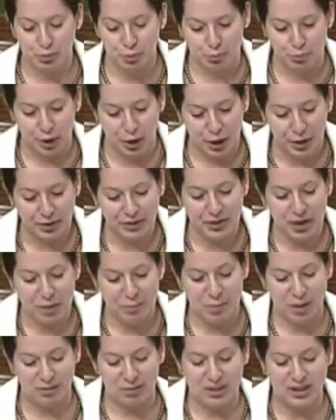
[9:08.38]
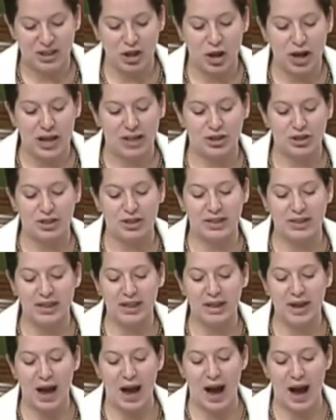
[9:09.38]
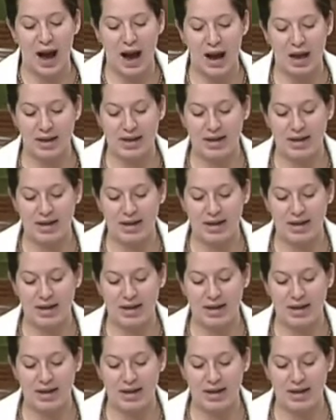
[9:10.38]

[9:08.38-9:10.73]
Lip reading: As Matthew Bunn, an